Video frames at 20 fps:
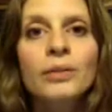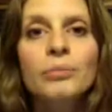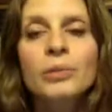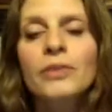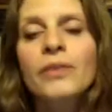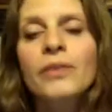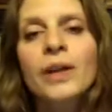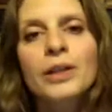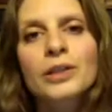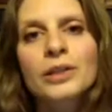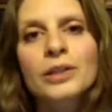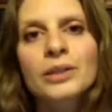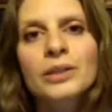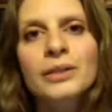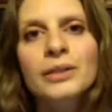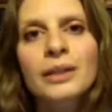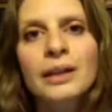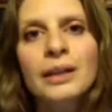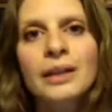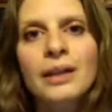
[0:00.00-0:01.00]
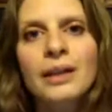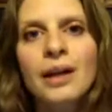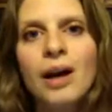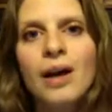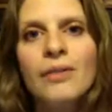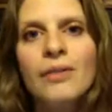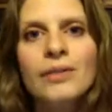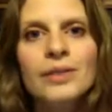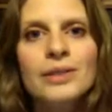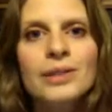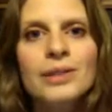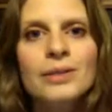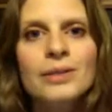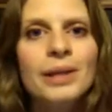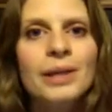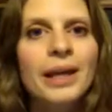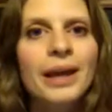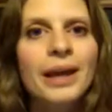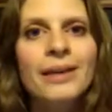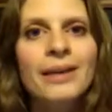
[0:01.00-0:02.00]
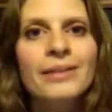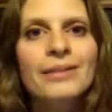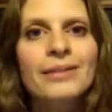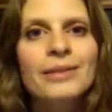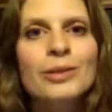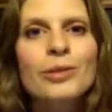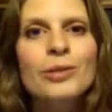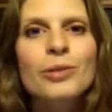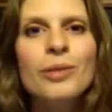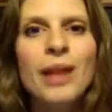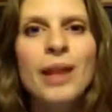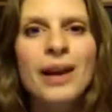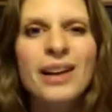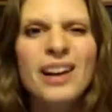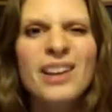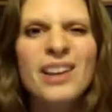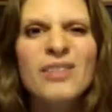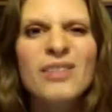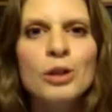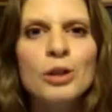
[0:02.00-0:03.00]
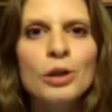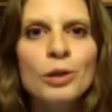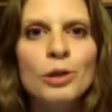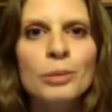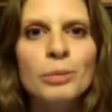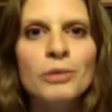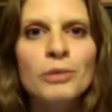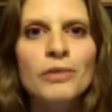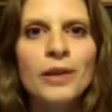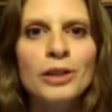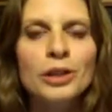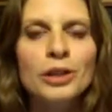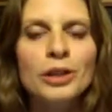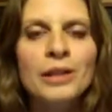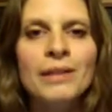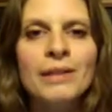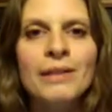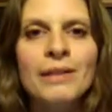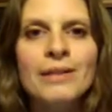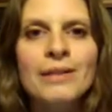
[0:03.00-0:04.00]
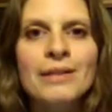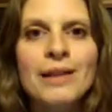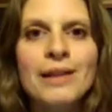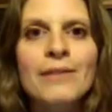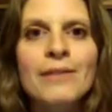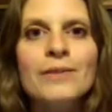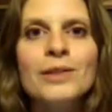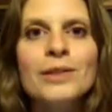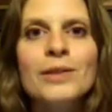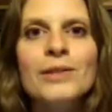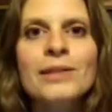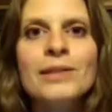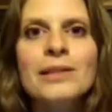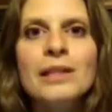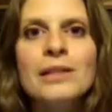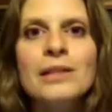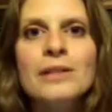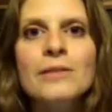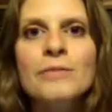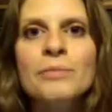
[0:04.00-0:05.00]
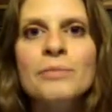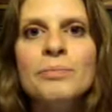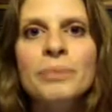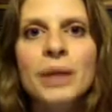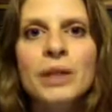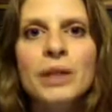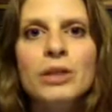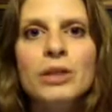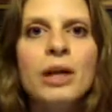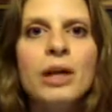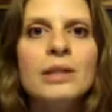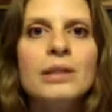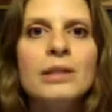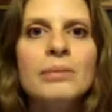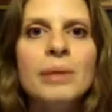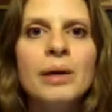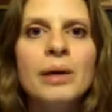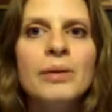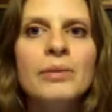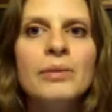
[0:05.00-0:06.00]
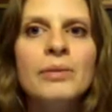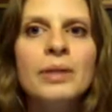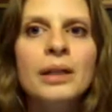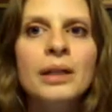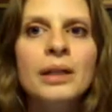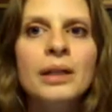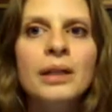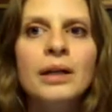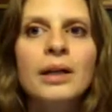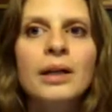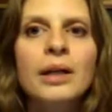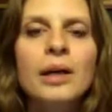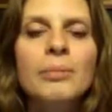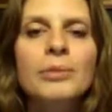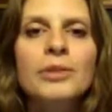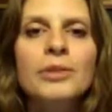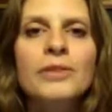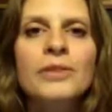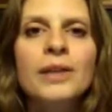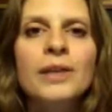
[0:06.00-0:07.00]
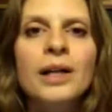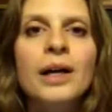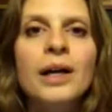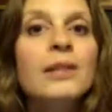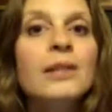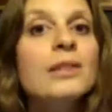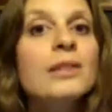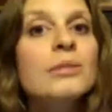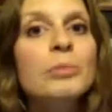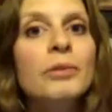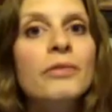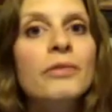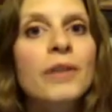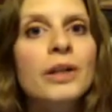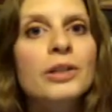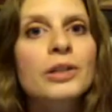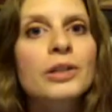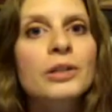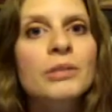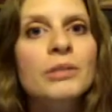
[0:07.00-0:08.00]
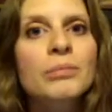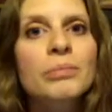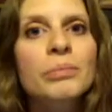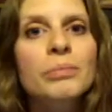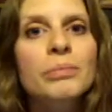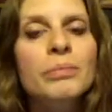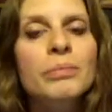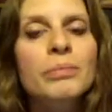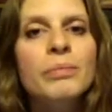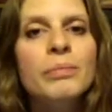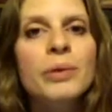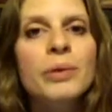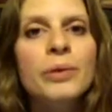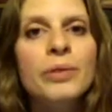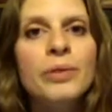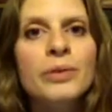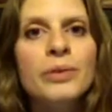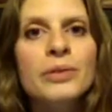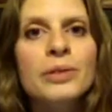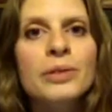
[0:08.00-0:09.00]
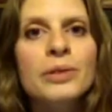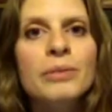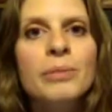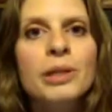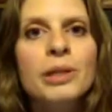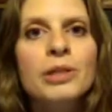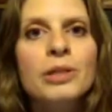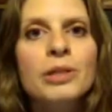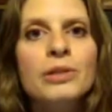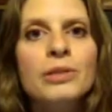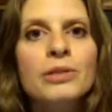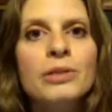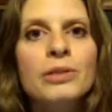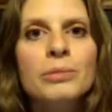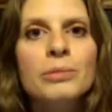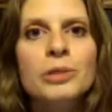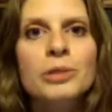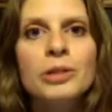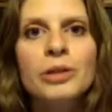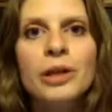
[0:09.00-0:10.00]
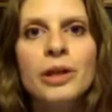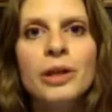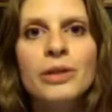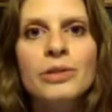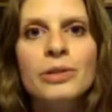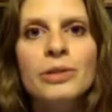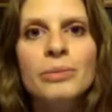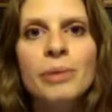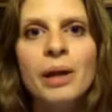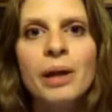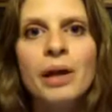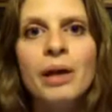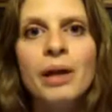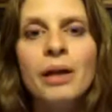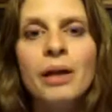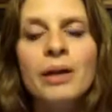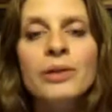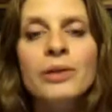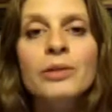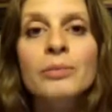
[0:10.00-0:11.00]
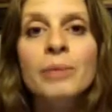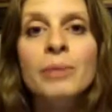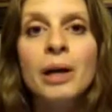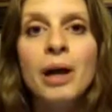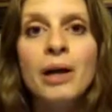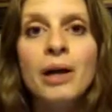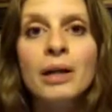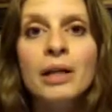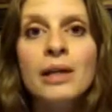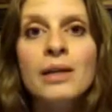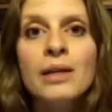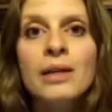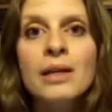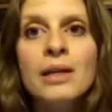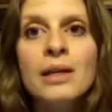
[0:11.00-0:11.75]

perfection? Obviously we can't do that kind of eternal perfection in this life. So this lesson talks about a couple different kinds of perfection, both those that are mentioned in Scripture and also by Elder McConkie,